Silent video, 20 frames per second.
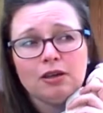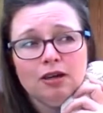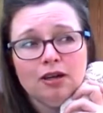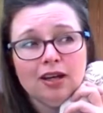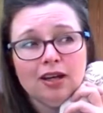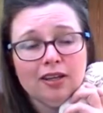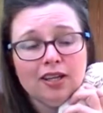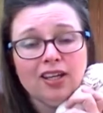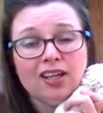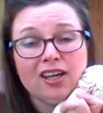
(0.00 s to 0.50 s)

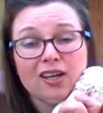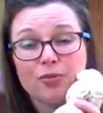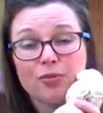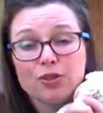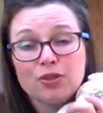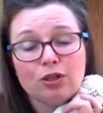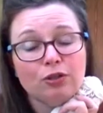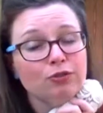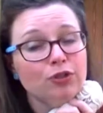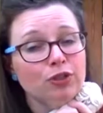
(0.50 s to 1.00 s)
I think it'd be
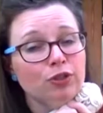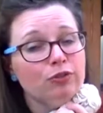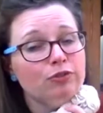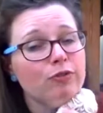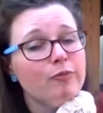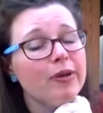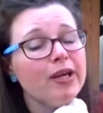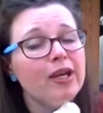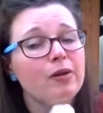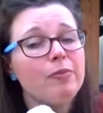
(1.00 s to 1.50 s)
soft enough for
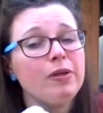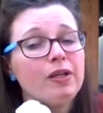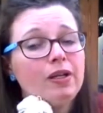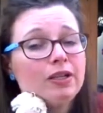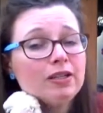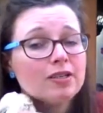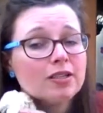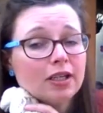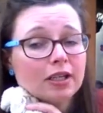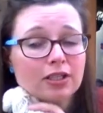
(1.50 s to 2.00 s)
baby
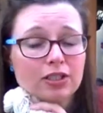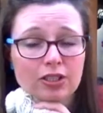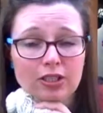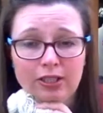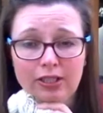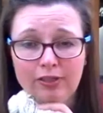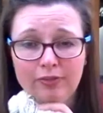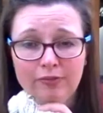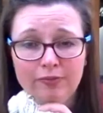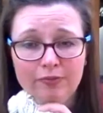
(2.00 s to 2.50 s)
knits, actually,